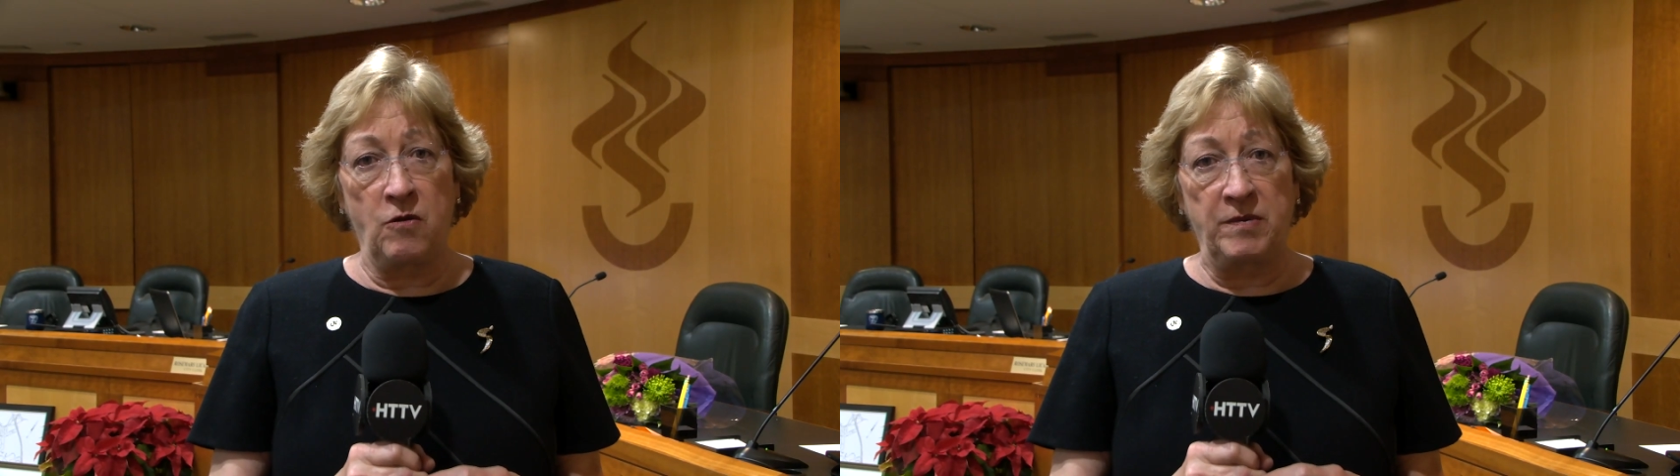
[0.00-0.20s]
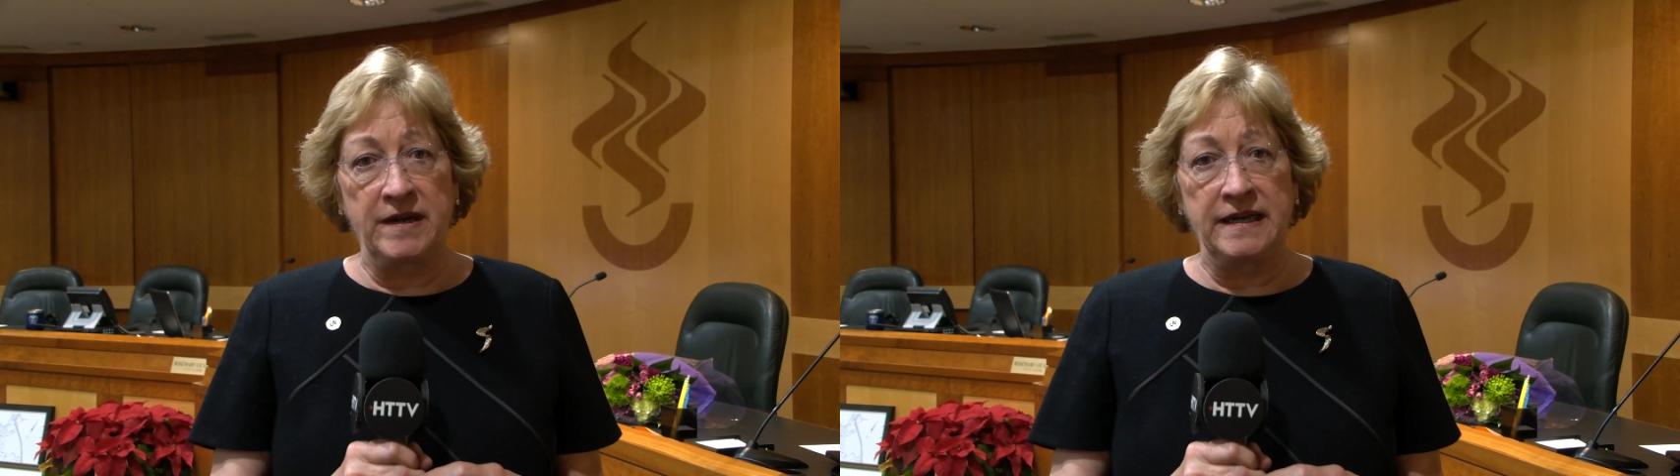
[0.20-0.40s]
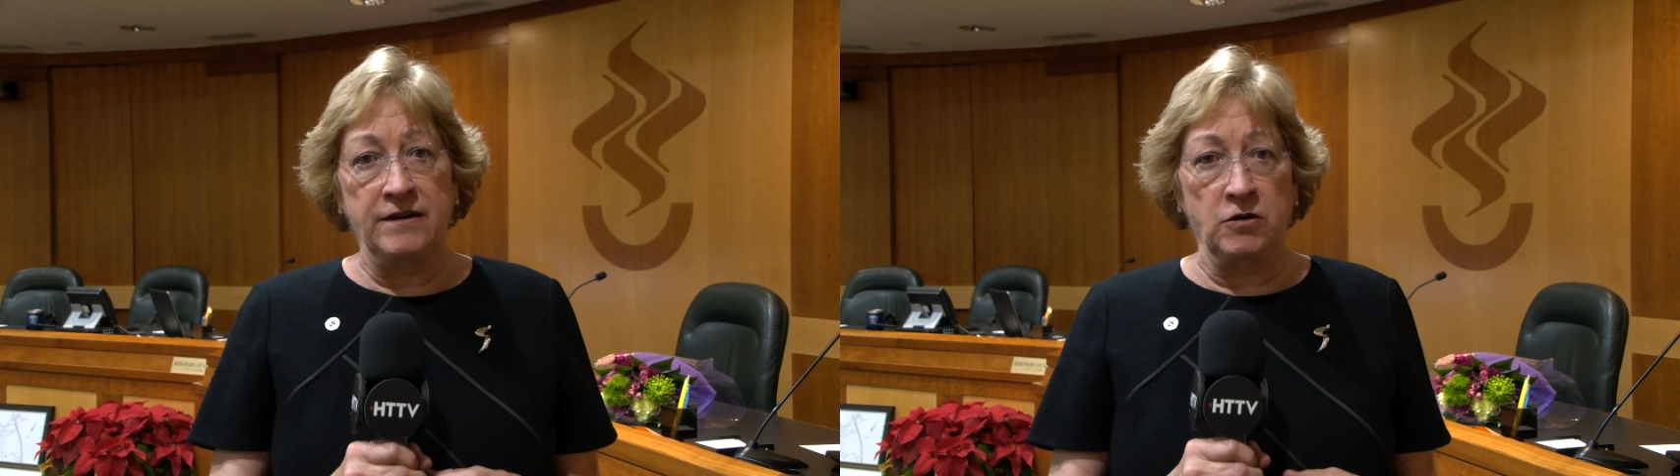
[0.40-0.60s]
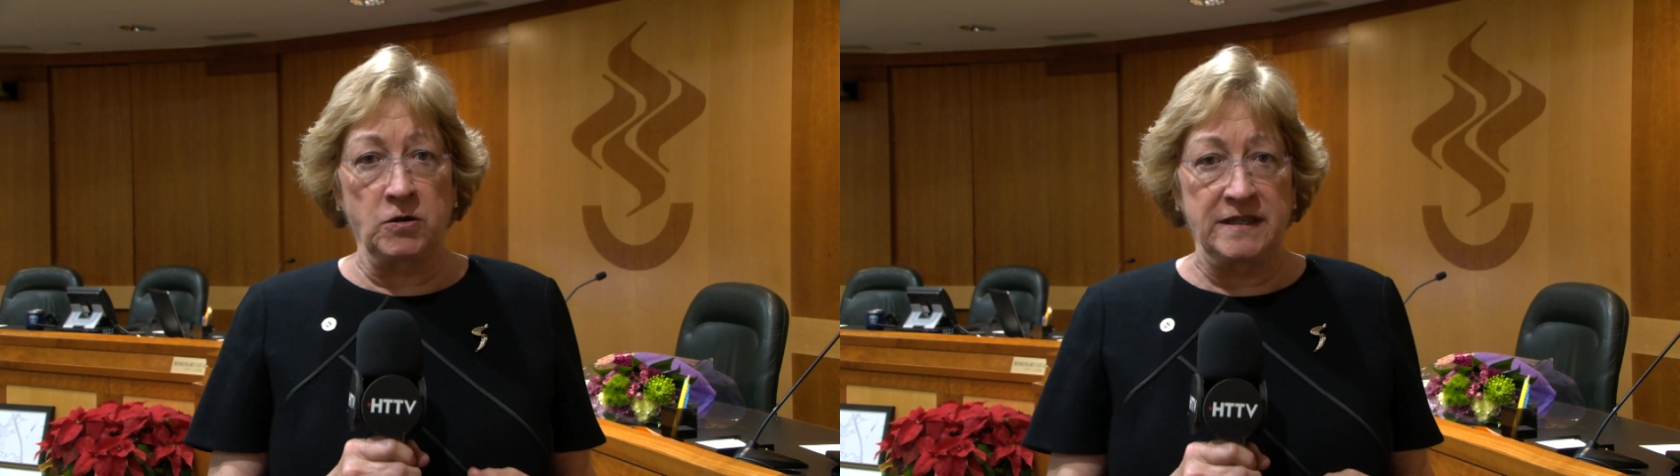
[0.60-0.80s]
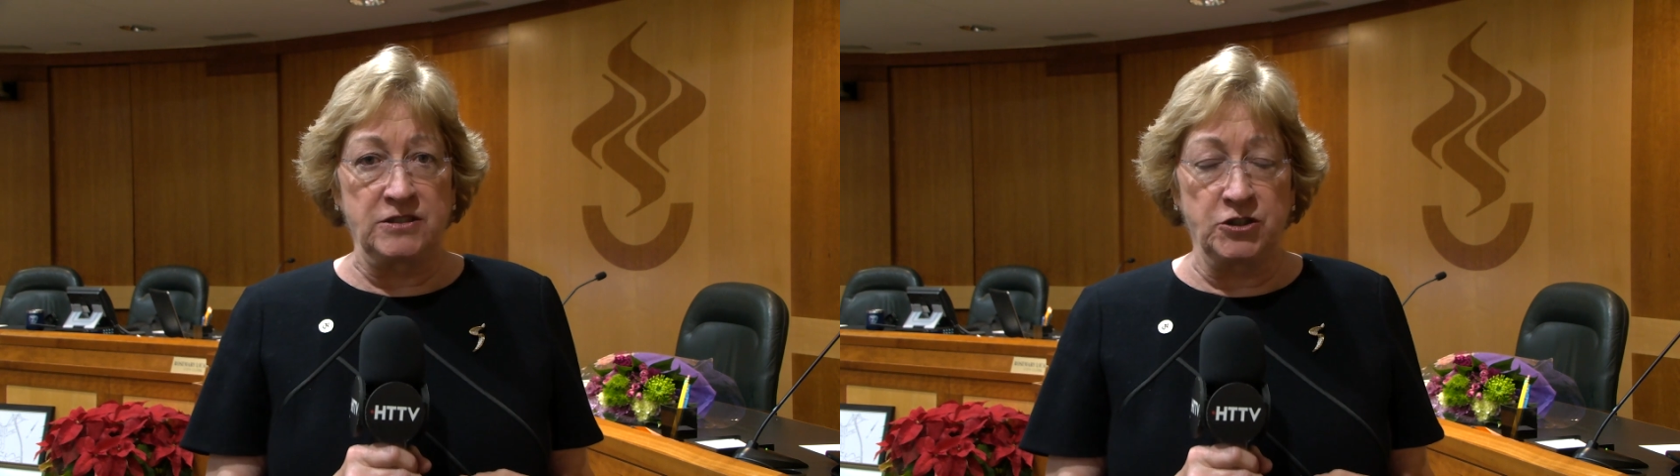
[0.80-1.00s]
opening in
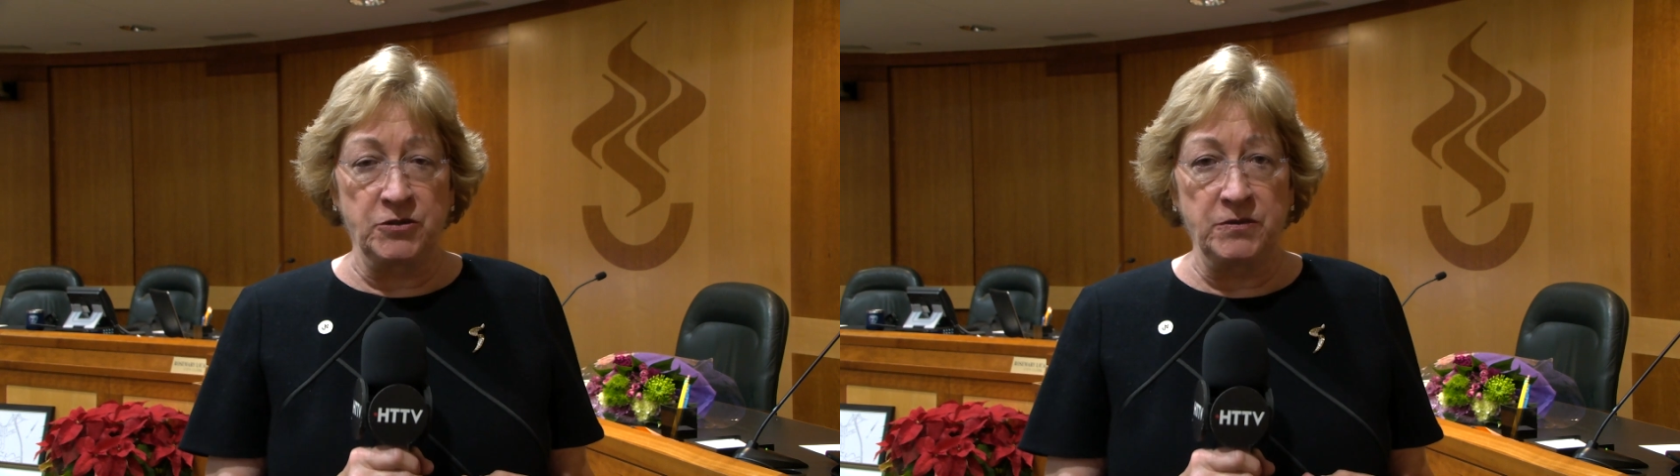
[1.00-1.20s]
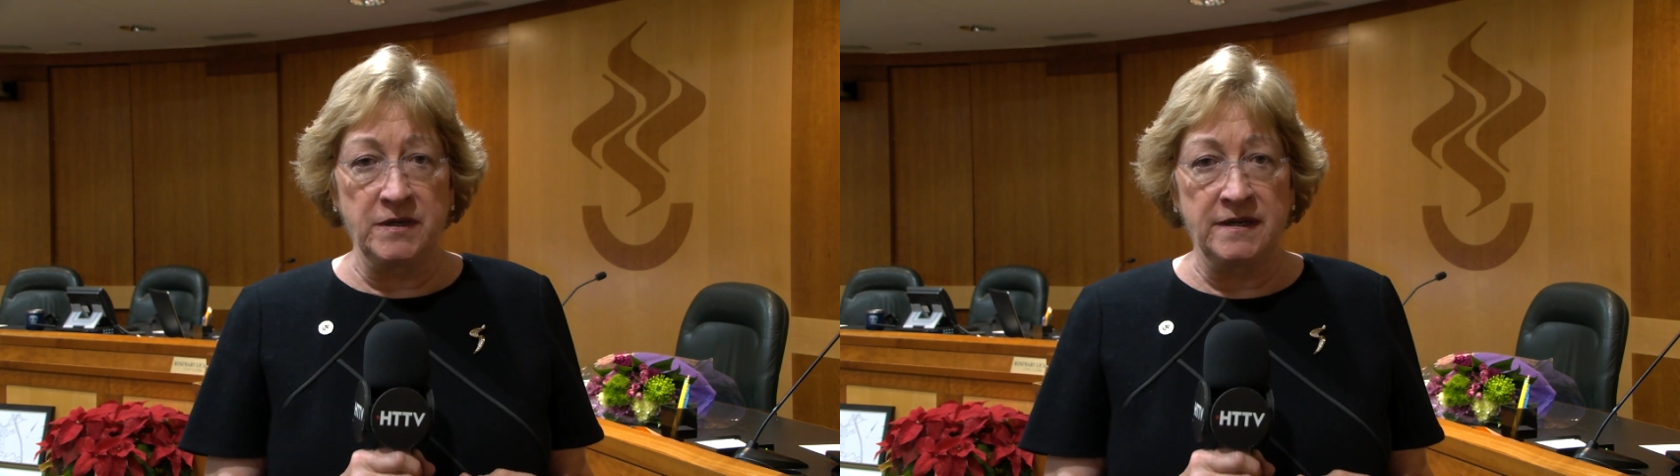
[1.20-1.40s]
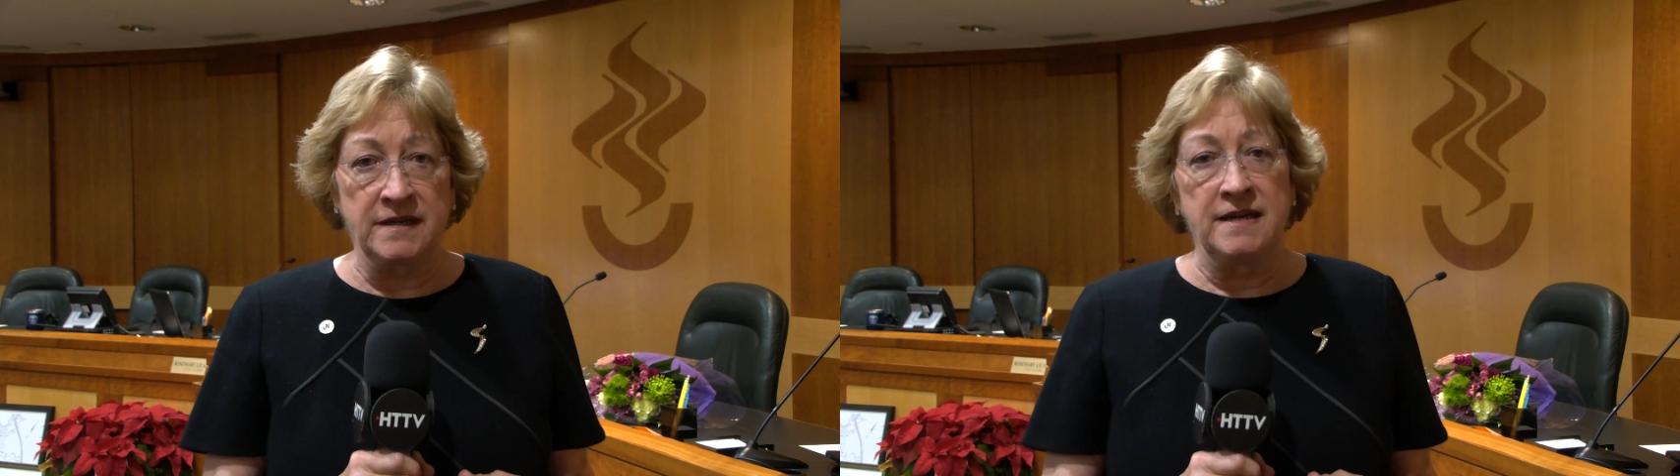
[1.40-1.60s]
early June.